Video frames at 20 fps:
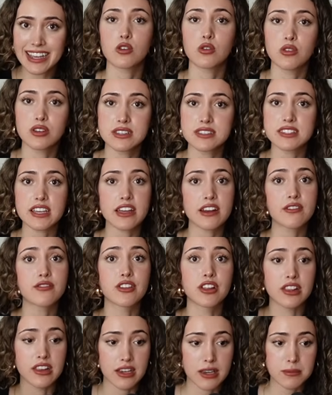Go inside of
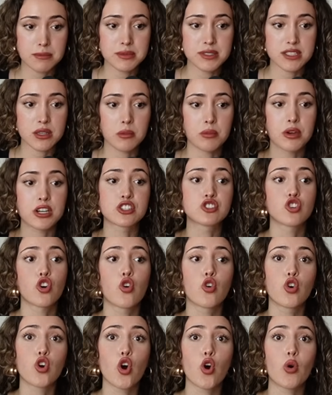the lips, but
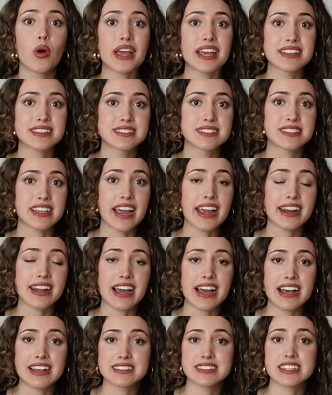don't go inside
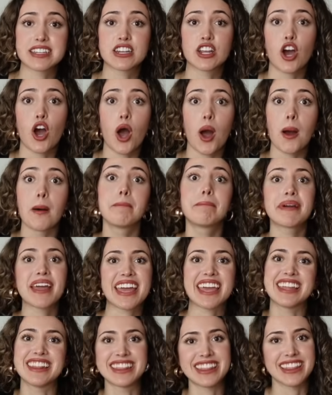as in up
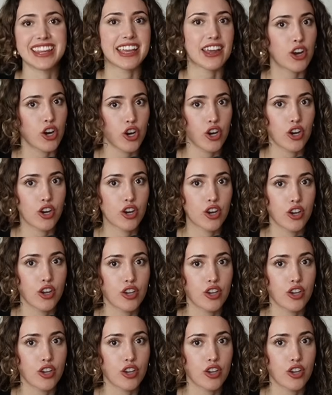in there.